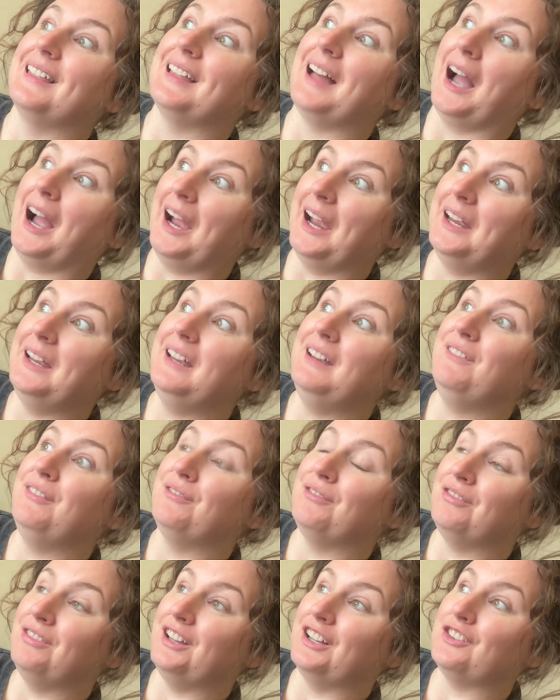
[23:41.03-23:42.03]
I
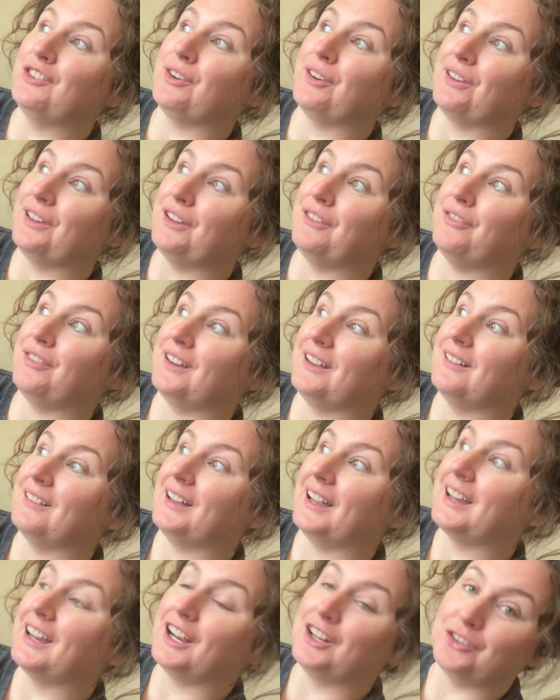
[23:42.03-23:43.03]
literally feel
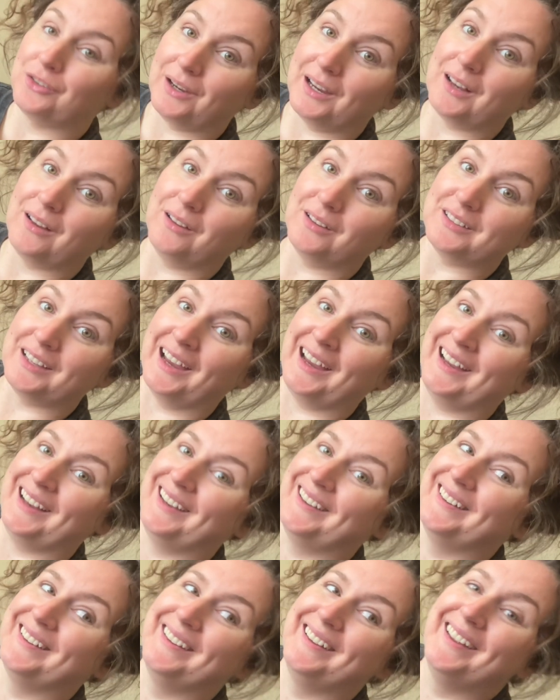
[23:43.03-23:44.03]
like I drank all
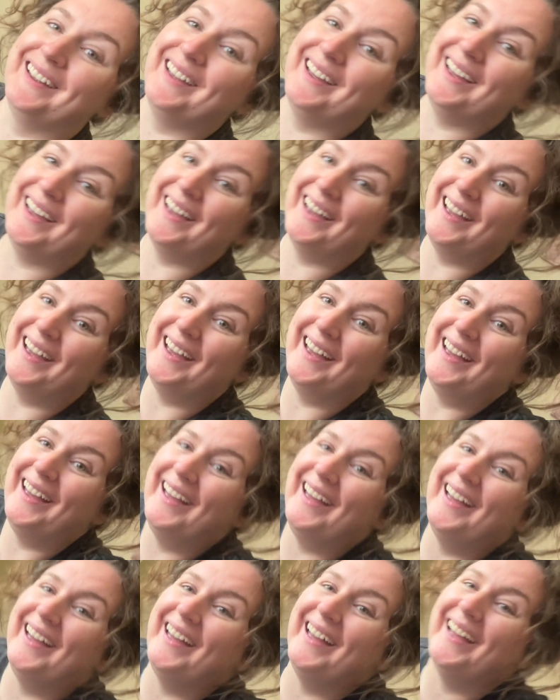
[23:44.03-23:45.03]
night.
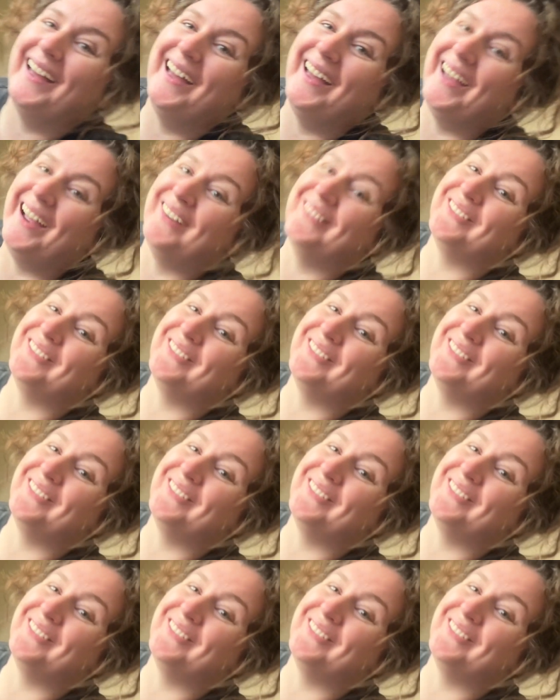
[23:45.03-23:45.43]
I